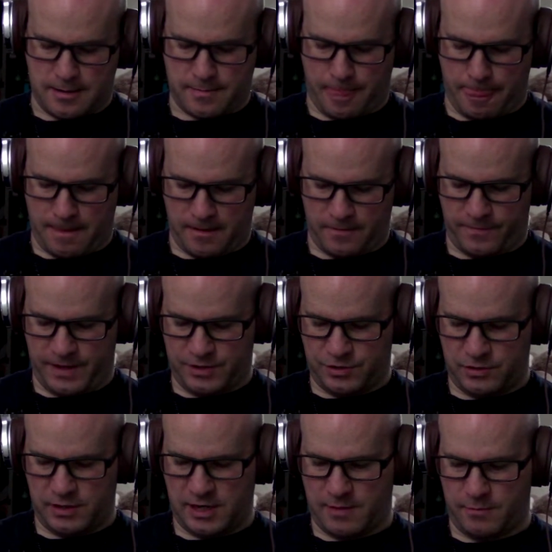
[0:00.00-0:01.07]
Eventually
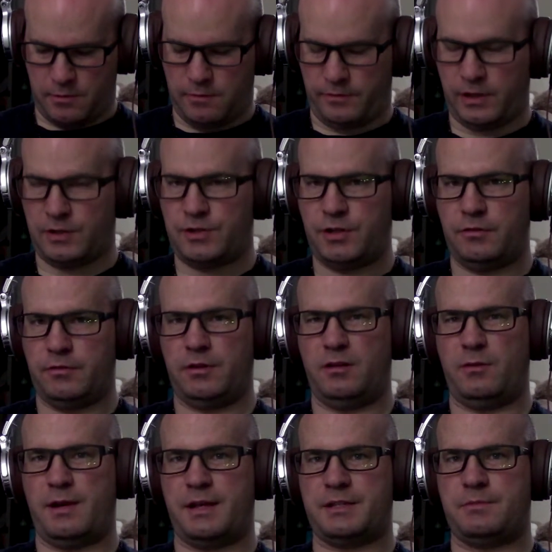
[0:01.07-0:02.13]
it moved to
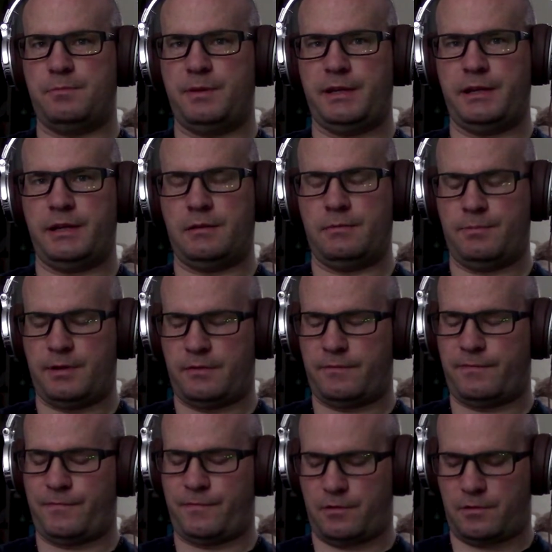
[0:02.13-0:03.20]
USB, but
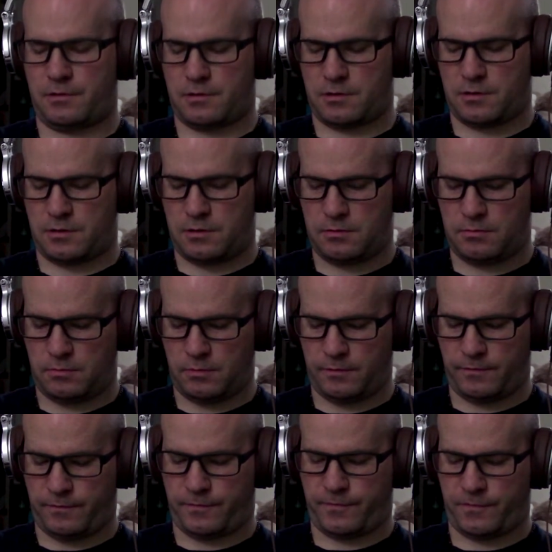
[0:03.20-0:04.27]
for
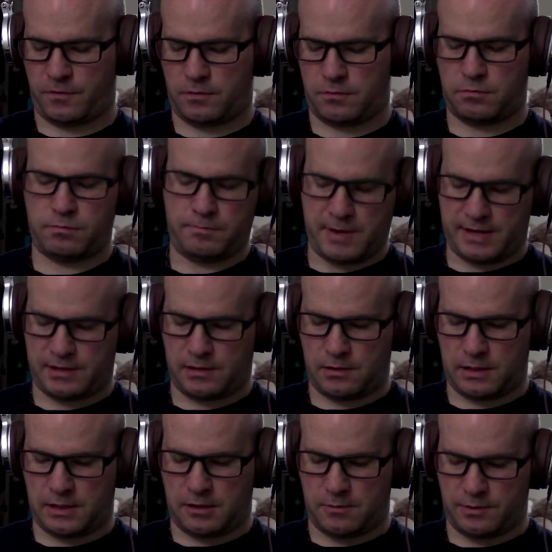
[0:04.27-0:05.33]
basically
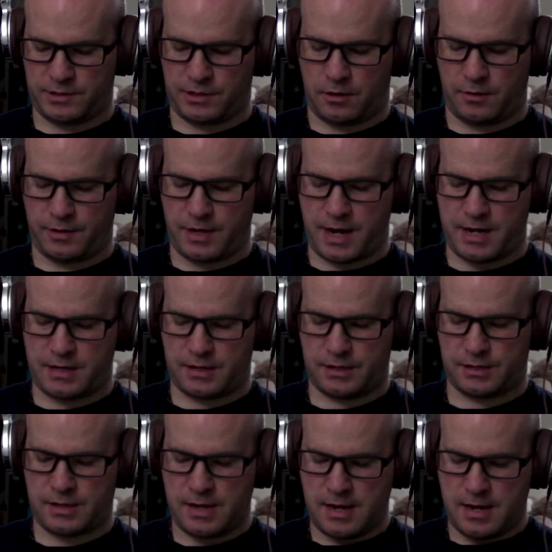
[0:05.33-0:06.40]
almost all the 90s,
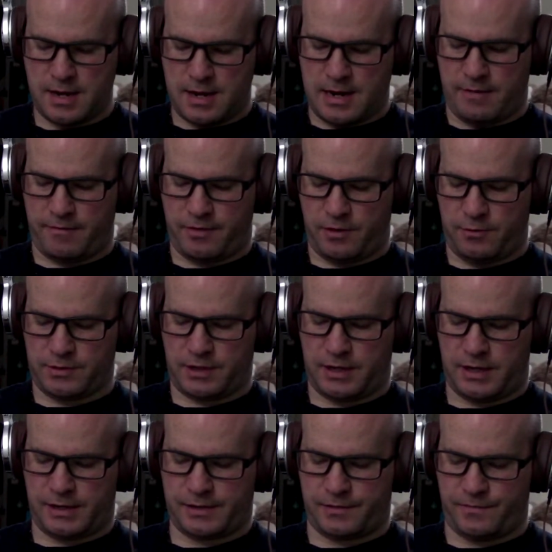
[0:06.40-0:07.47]
everything was
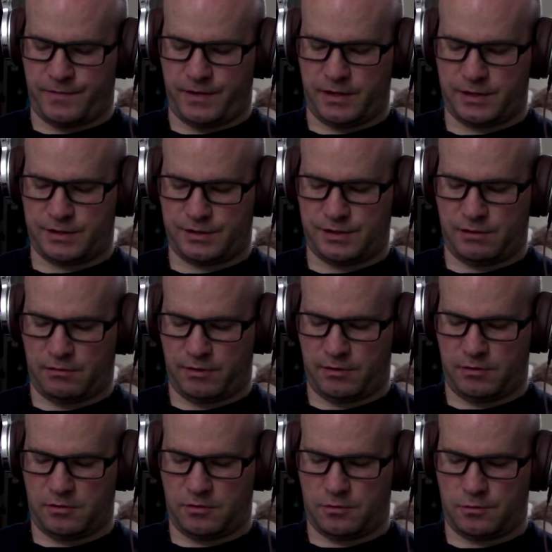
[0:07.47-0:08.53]
connected via serial
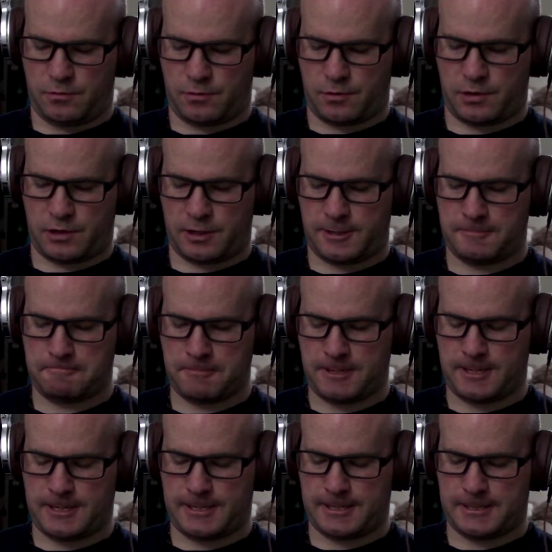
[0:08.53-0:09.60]
or
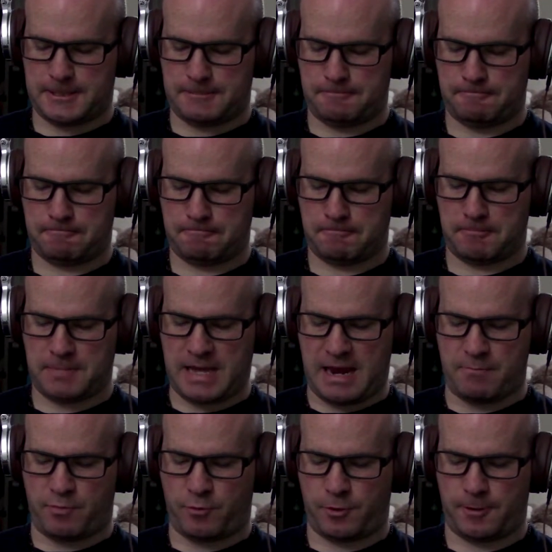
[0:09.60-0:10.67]
game
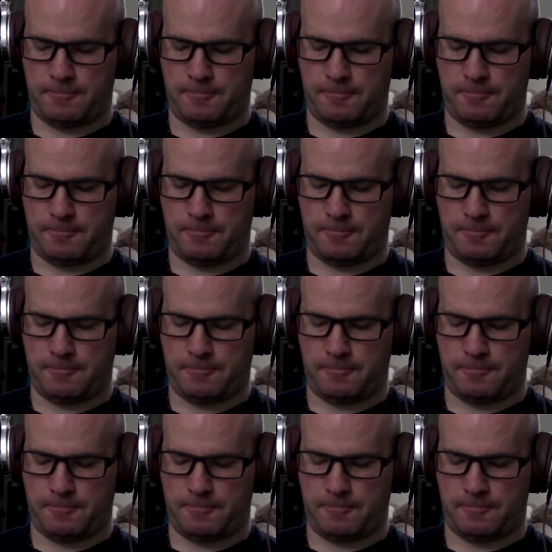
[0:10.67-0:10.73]
port.